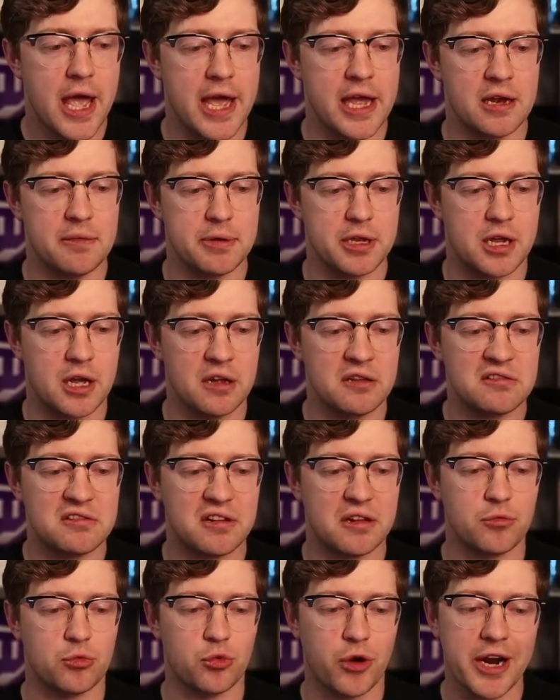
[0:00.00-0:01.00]
And
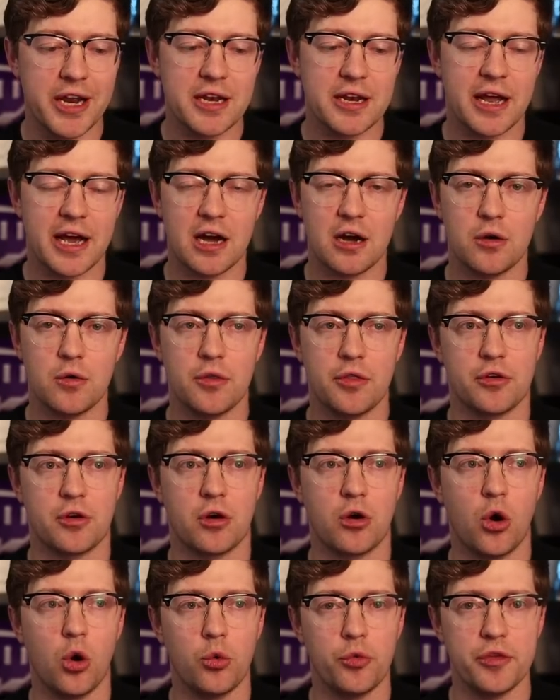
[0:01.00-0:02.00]
because right now
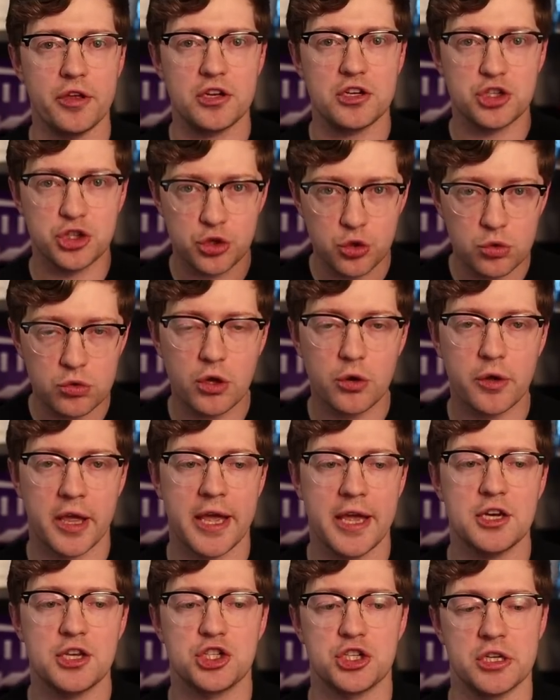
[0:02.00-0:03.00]
there are only 2
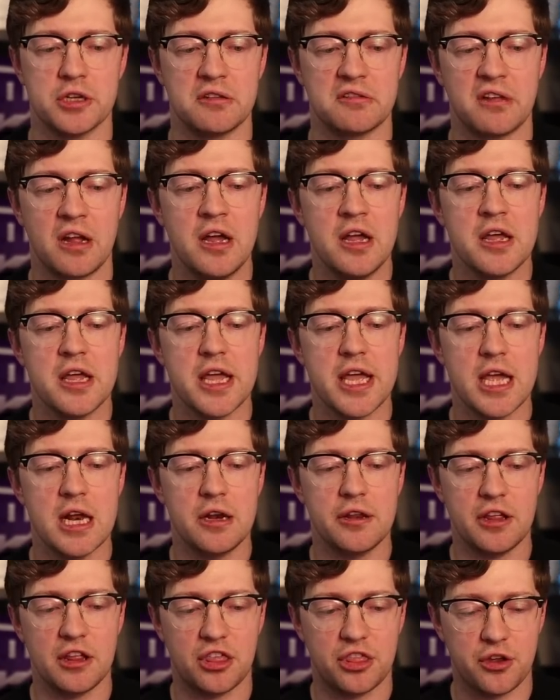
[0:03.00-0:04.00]
locations
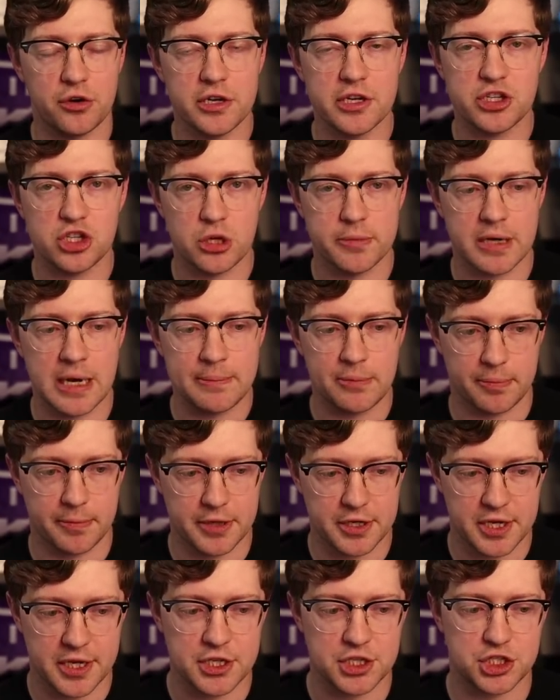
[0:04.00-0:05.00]
in the 32-bit
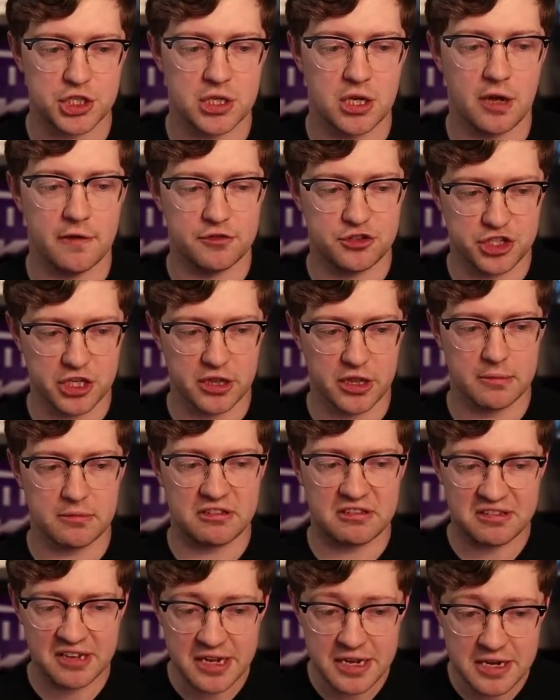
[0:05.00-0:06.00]
implementation of
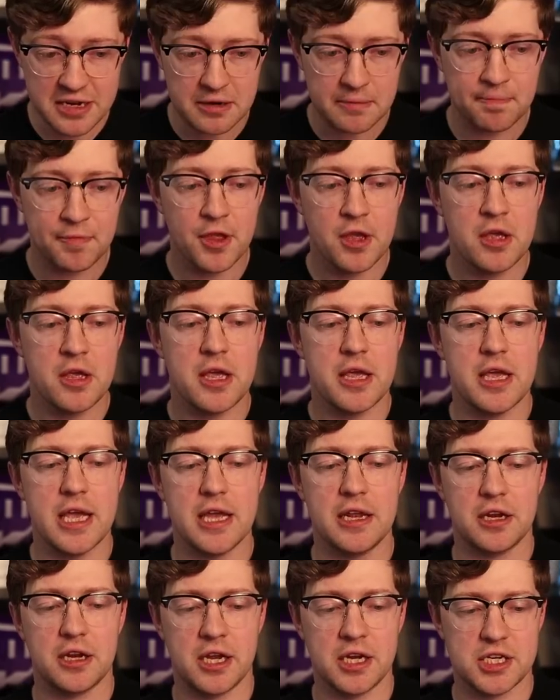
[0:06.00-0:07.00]
glibc,
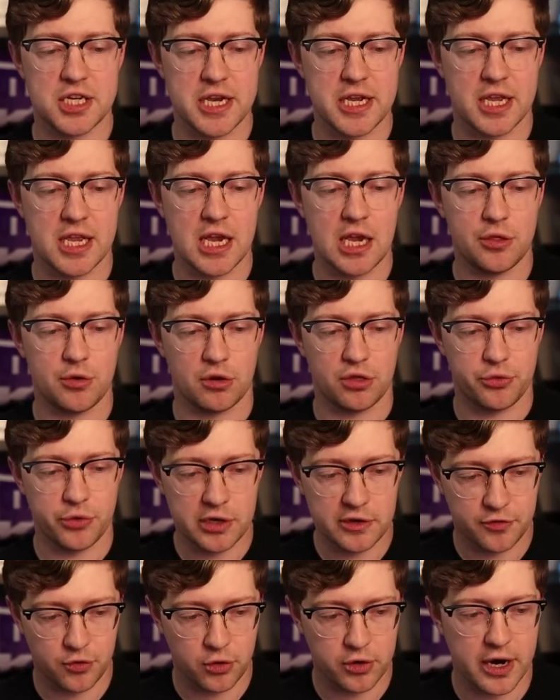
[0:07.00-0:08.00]
it can take either
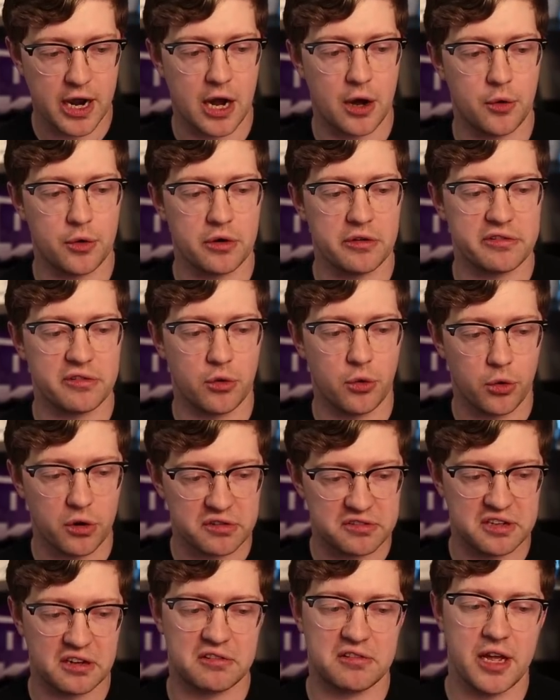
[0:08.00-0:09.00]
3 to 4 hours
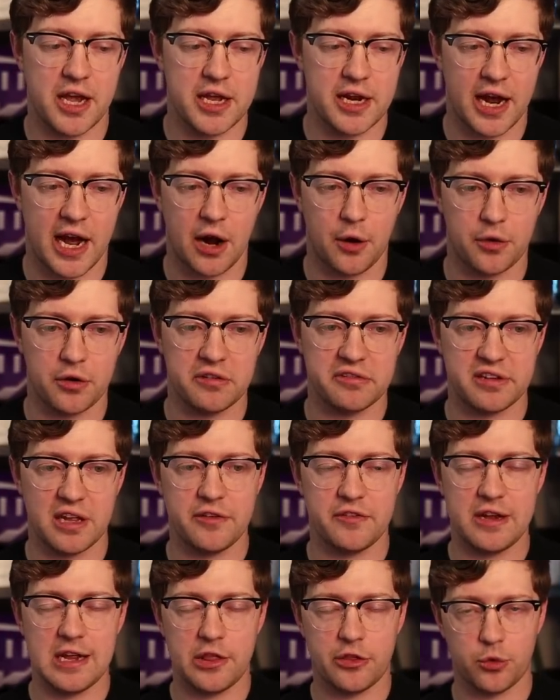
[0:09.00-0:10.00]
or 6 to 8 hours
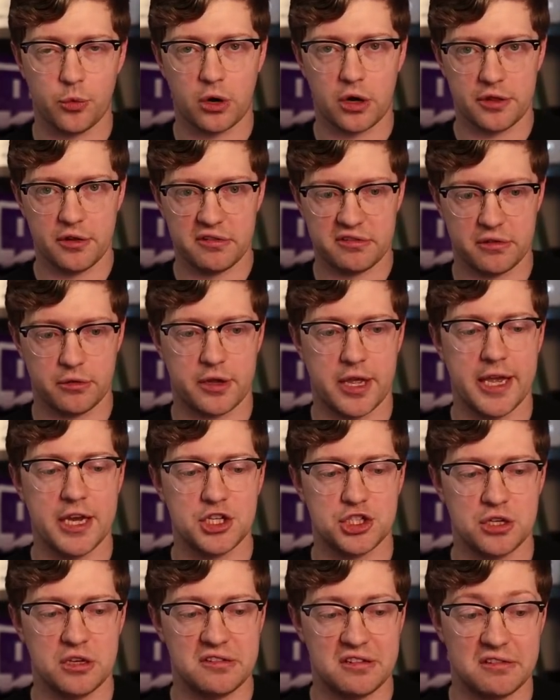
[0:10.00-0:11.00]
if either one of those
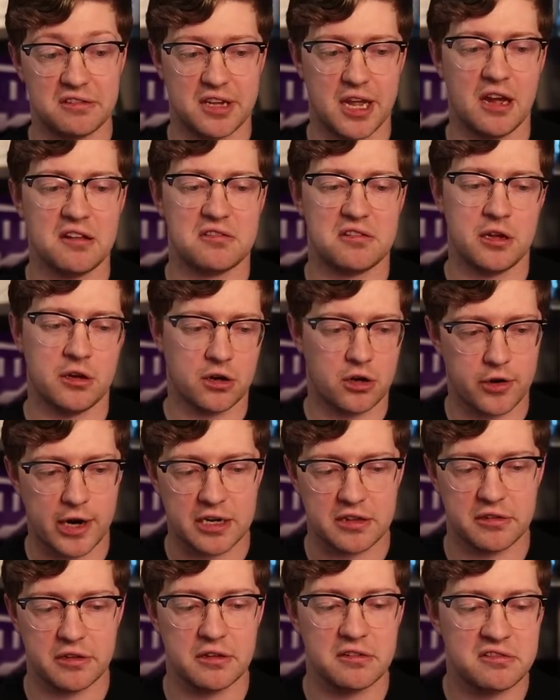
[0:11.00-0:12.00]
locations is guessed
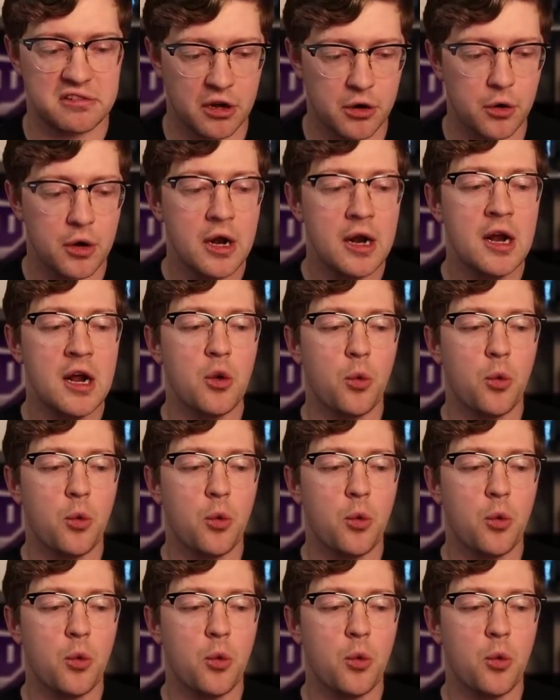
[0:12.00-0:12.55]
incorrectly. So